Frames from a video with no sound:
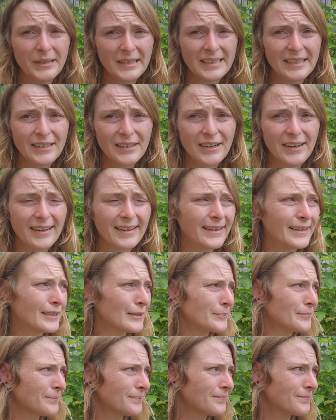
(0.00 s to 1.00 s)
here I
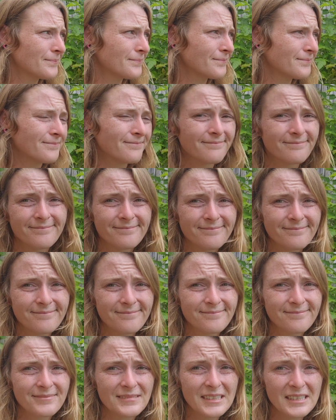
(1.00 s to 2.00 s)
am,
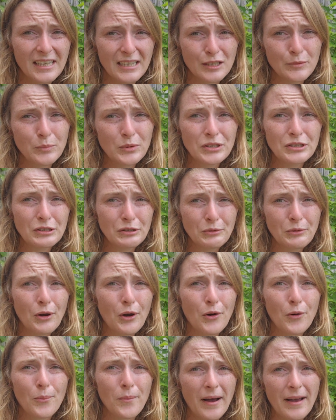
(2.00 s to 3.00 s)
desperate to
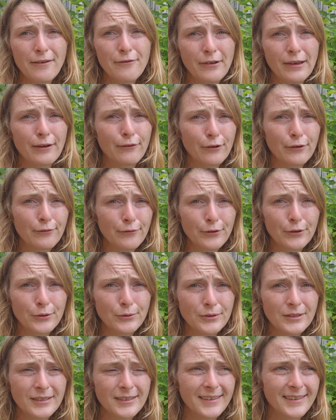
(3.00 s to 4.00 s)
grow my favorite
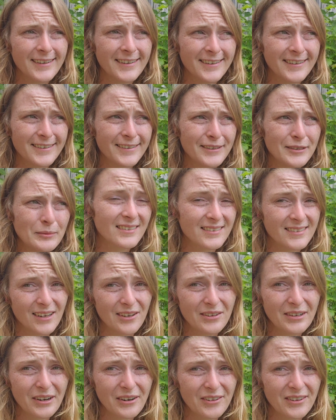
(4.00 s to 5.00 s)
fruit in
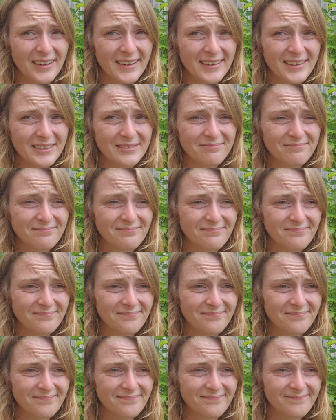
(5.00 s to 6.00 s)
South Carolina,
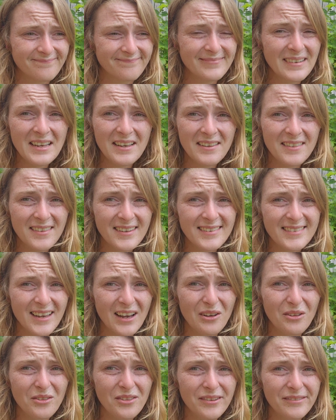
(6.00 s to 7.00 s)
the
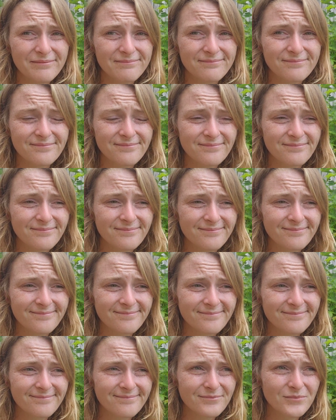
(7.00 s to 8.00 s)
South,
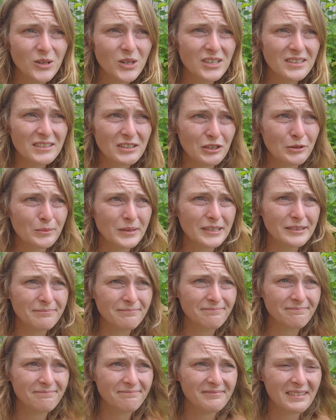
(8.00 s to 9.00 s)
where it's humid
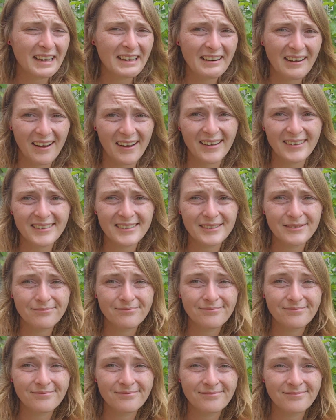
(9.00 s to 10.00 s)
and hot
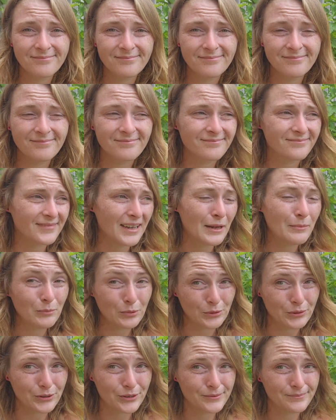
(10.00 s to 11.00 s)
and
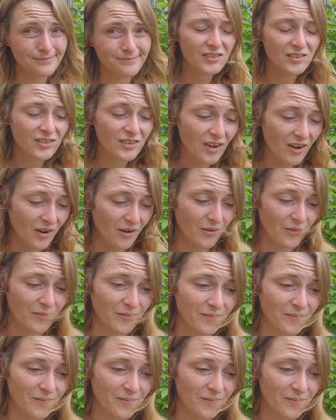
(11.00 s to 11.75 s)
brutal. So